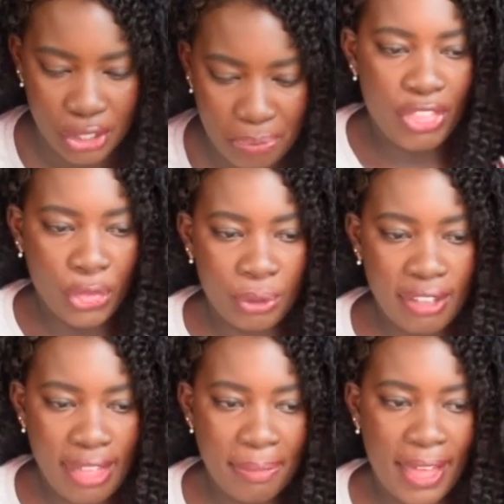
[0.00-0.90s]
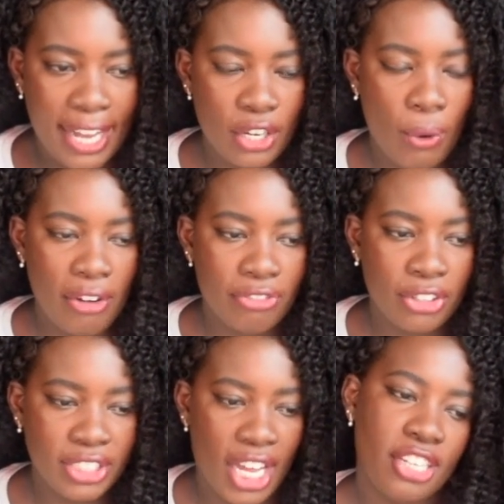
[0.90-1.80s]
the three of them then go out
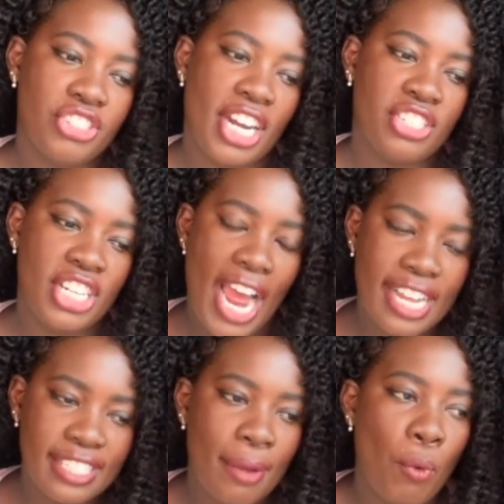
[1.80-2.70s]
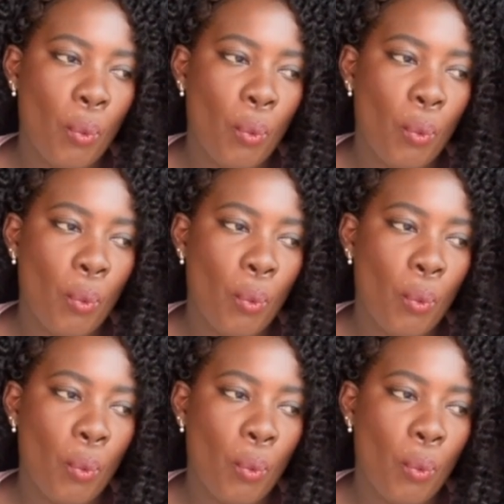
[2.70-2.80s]
for lunch and she asks him